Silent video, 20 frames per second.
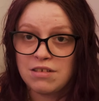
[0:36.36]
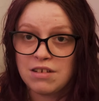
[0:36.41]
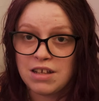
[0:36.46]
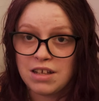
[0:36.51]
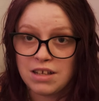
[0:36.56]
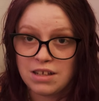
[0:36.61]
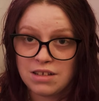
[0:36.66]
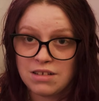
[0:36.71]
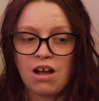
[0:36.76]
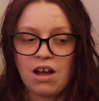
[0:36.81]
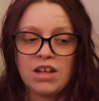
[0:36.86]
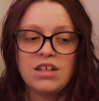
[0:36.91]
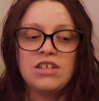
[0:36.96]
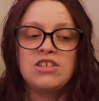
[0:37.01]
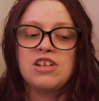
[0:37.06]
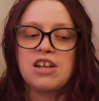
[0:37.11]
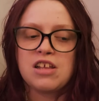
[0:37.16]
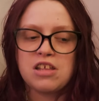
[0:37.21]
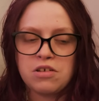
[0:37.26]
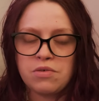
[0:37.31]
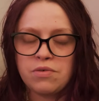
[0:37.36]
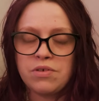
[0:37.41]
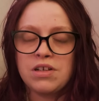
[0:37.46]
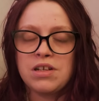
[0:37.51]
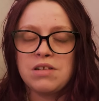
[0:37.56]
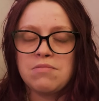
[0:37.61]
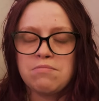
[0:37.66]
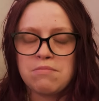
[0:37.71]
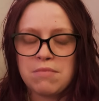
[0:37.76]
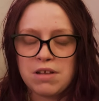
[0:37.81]
it. I
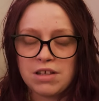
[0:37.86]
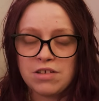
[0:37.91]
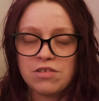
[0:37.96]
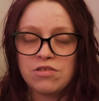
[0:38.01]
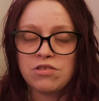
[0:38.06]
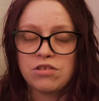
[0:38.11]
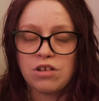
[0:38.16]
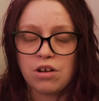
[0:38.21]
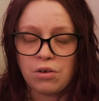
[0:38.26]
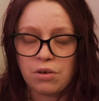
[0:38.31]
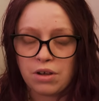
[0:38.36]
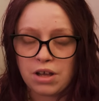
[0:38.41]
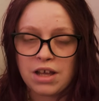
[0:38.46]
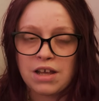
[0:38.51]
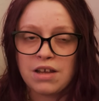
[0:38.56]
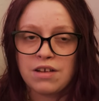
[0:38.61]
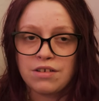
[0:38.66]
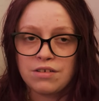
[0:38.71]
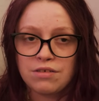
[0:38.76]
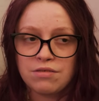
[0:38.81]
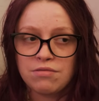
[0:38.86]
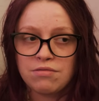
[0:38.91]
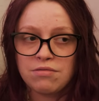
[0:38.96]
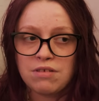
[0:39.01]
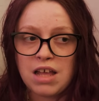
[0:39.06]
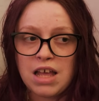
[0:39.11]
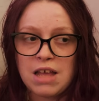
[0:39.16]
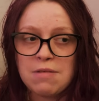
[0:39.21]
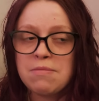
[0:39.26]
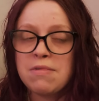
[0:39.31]
genuinely miss cocaine.
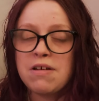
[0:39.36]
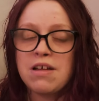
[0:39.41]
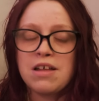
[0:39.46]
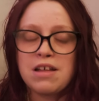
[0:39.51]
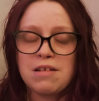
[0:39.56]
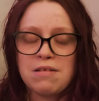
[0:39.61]
It